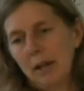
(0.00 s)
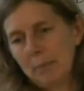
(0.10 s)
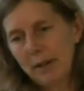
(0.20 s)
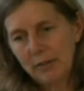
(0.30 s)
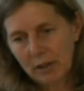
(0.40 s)

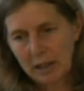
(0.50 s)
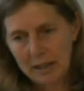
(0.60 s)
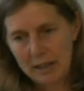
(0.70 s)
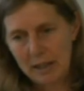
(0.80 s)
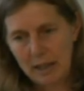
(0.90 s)

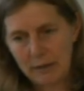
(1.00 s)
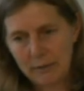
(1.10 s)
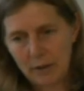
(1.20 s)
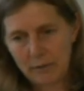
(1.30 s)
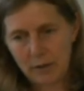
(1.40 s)
basically
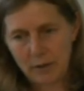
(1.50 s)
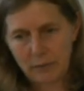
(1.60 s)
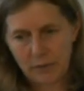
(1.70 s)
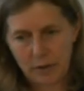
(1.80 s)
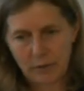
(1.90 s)
if
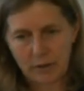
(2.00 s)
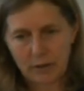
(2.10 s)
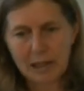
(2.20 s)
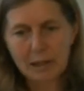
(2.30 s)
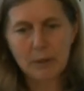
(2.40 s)
it's
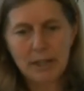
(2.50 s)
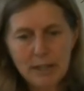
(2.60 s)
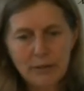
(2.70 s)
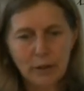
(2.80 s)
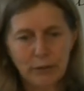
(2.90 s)
a little bit
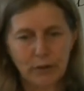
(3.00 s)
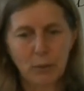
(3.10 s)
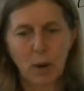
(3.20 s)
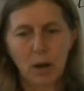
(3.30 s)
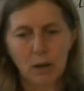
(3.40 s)
easier for a
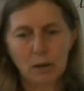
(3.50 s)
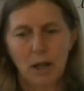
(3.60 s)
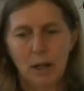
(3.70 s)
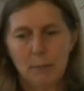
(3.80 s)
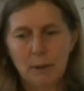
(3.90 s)
while,
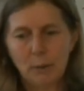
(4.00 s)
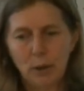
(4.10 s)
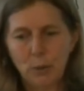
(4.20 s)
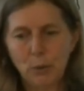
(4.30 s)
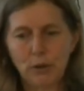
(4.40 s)
people
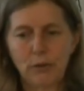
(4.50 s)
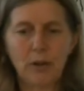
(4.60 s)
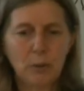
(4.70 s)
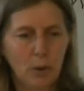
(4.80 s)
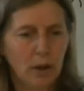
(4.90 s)
who would have
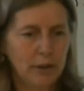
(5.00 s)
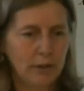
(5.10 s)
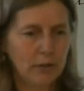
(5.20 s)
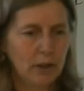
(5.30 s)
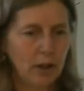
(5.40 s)

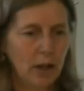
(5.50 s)
otherwise